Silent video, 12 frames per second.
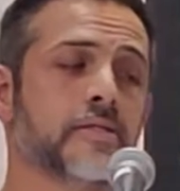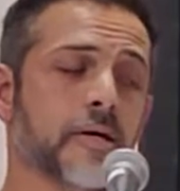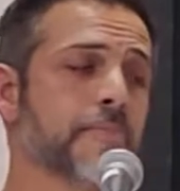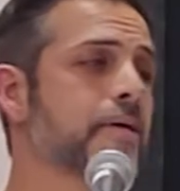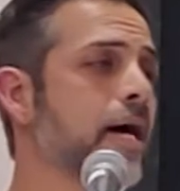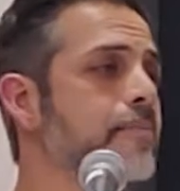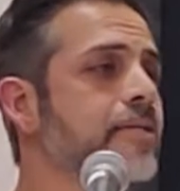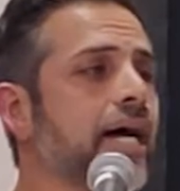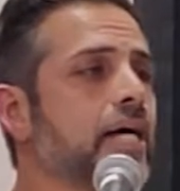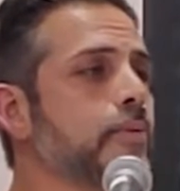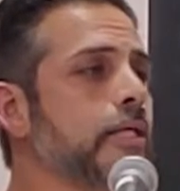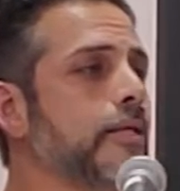Sometimes,
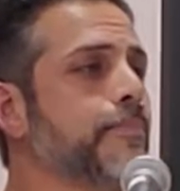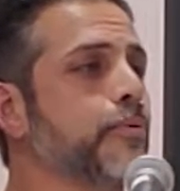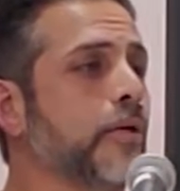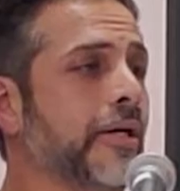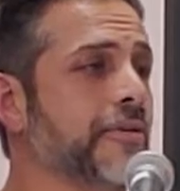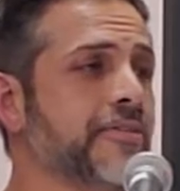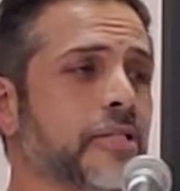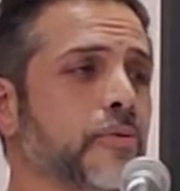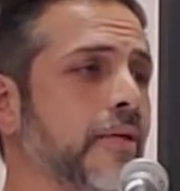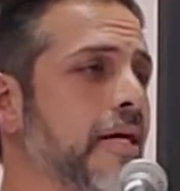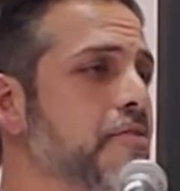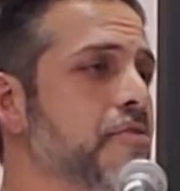God, we prioritize
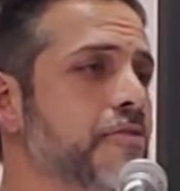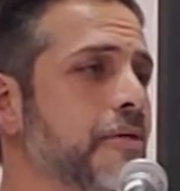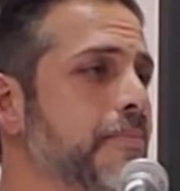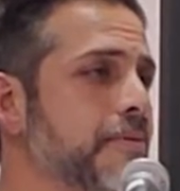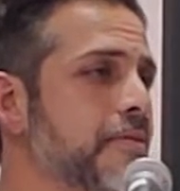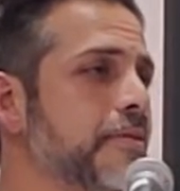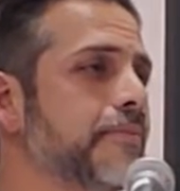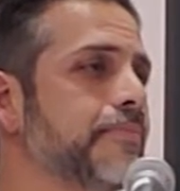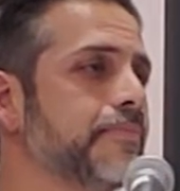relationships.